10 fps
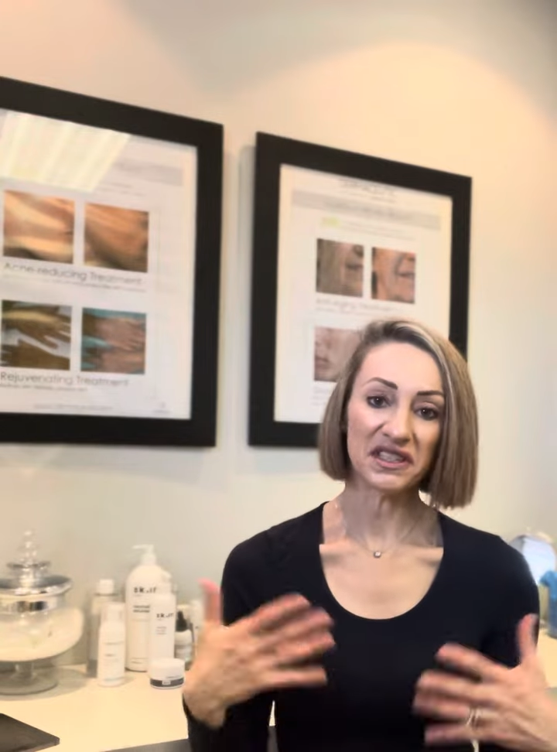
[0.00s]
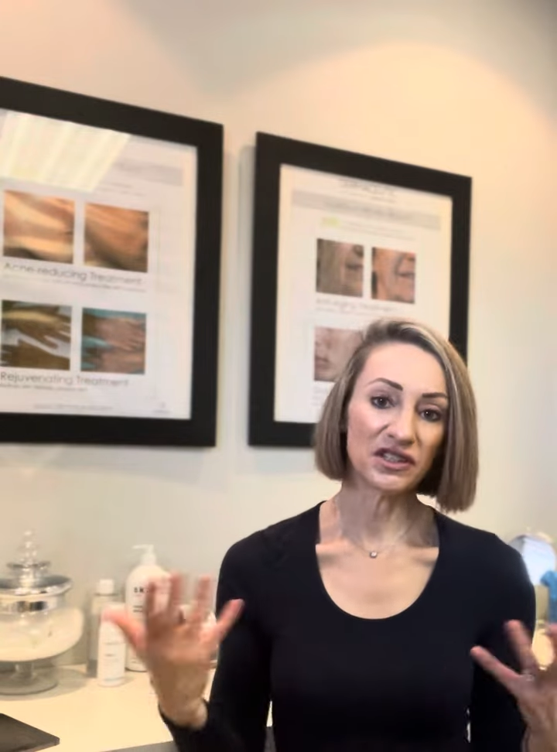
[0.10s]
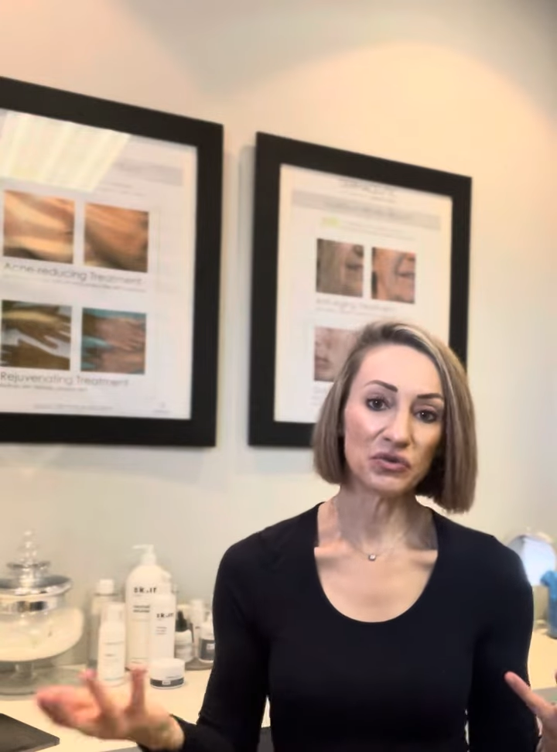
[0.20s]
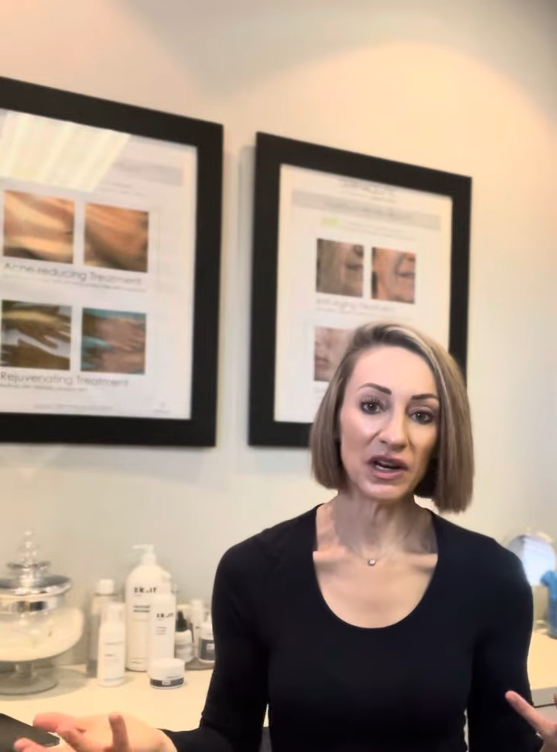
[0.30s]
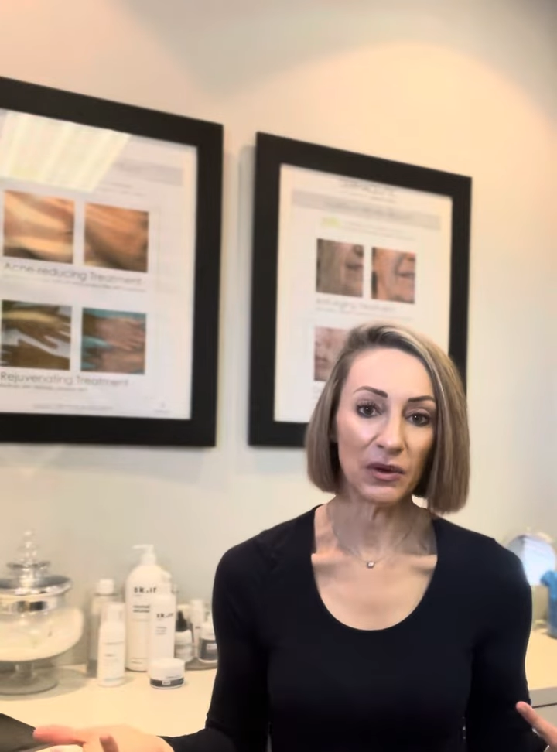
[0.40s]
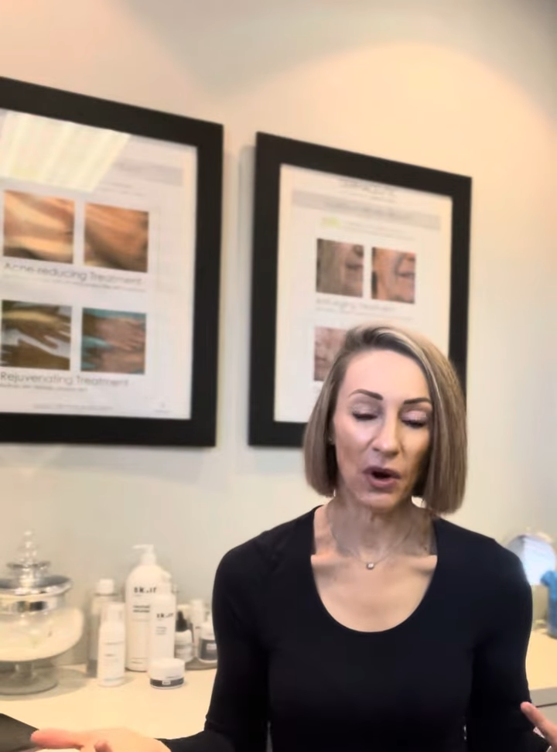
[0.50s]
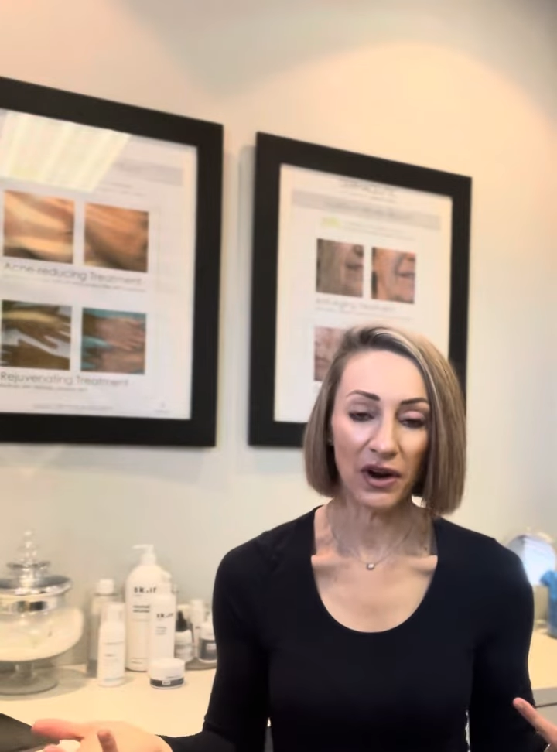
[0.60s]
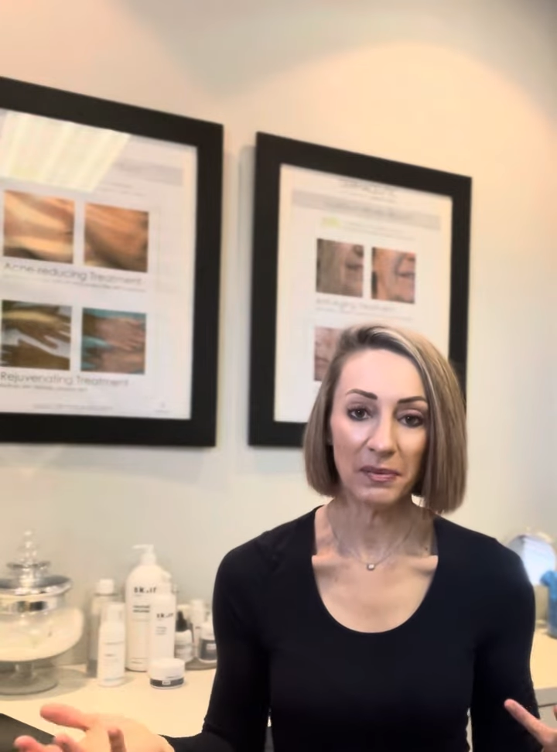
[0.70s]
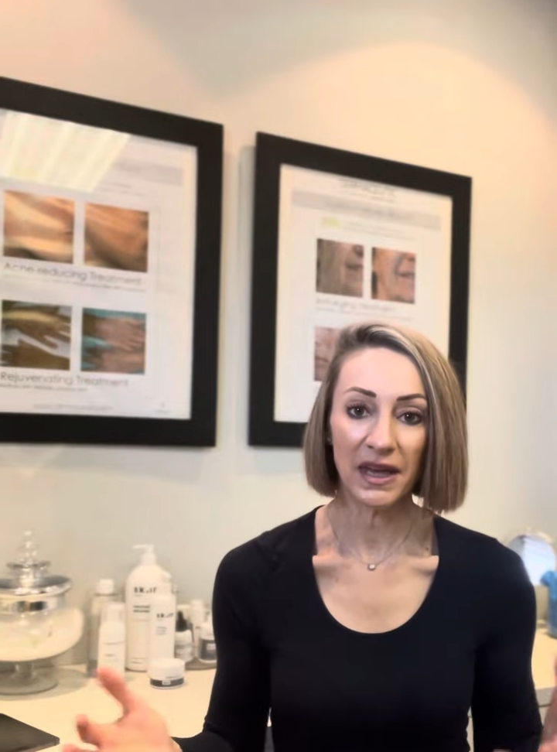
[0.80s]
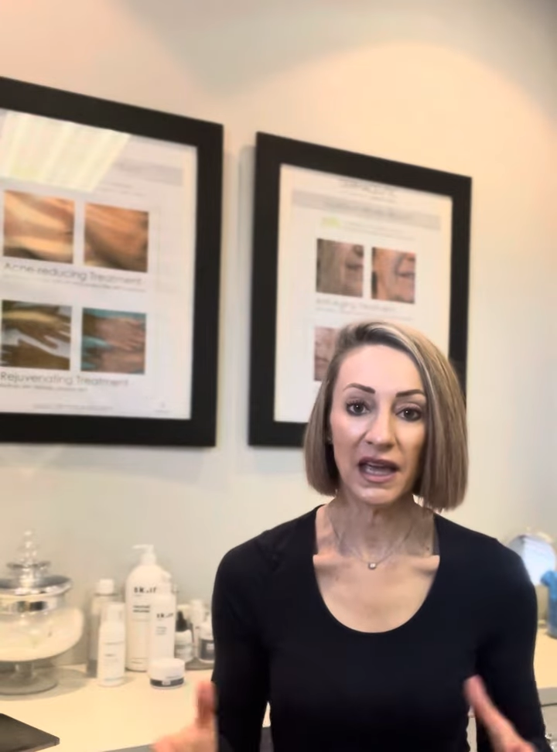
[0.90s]
It doesn't really
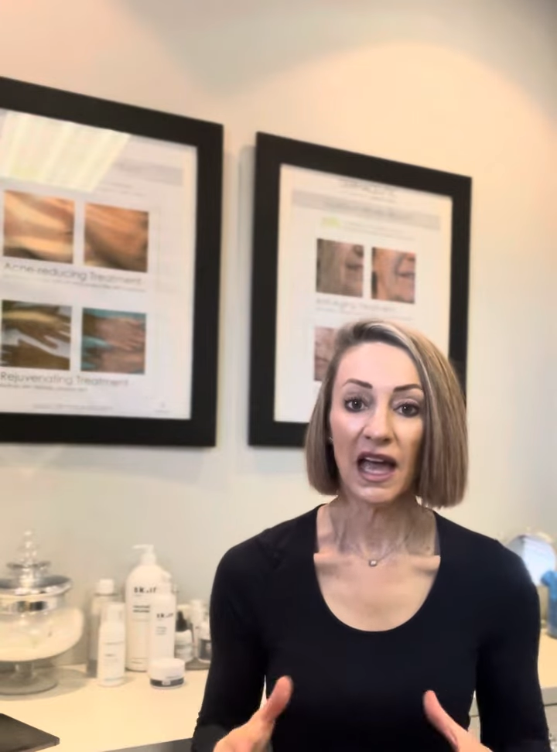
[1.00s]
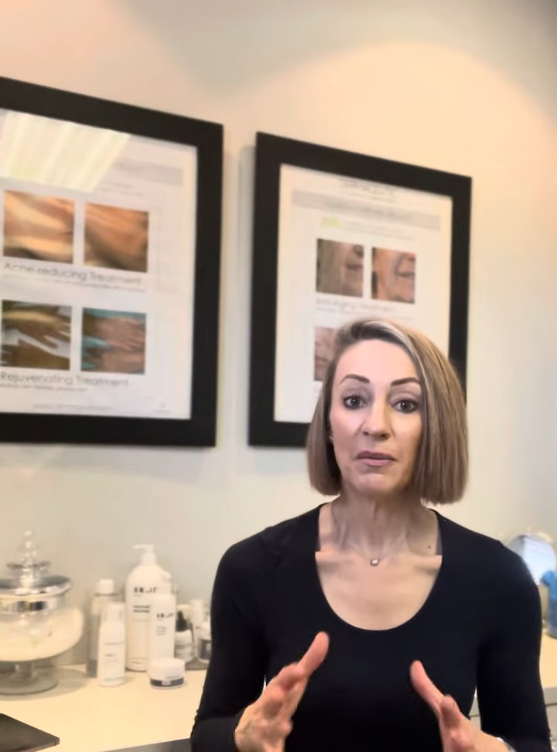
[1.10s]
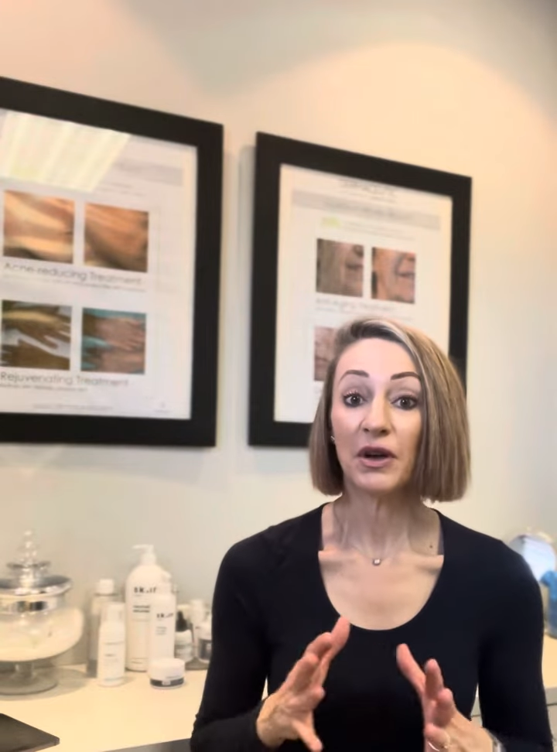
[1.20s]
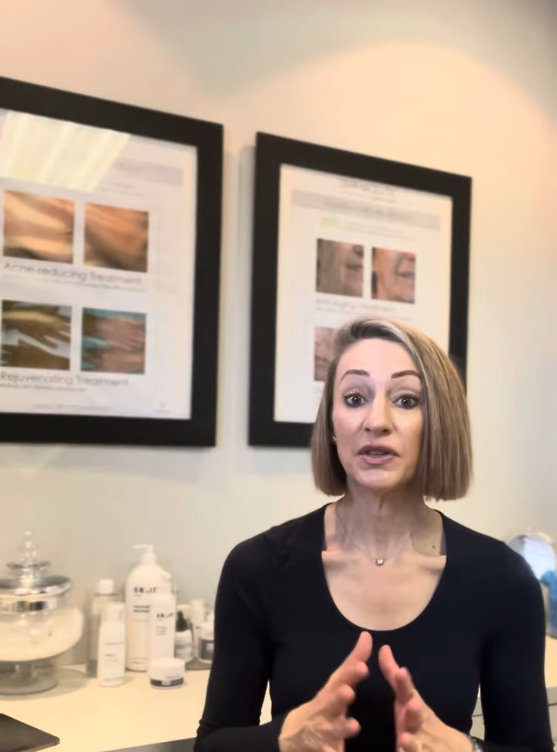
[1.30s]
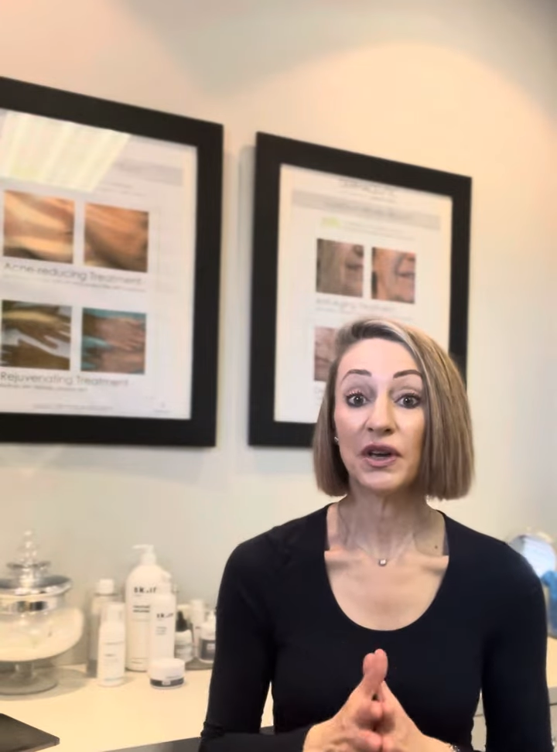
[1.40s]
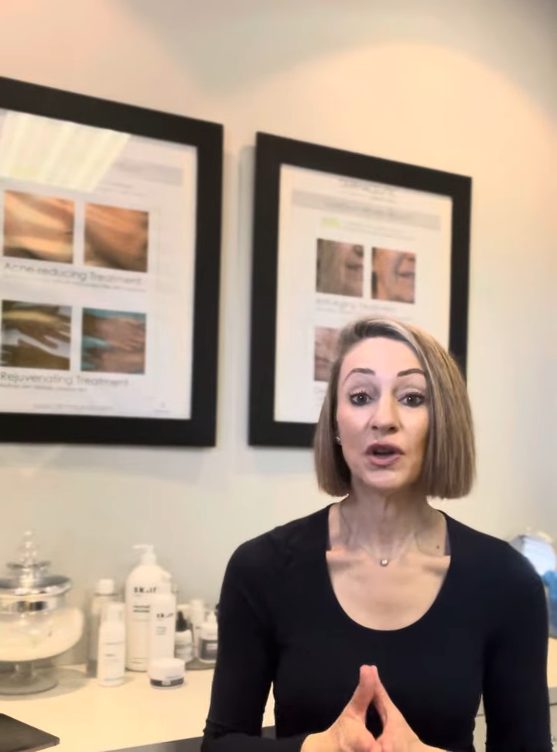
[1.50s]
worry me because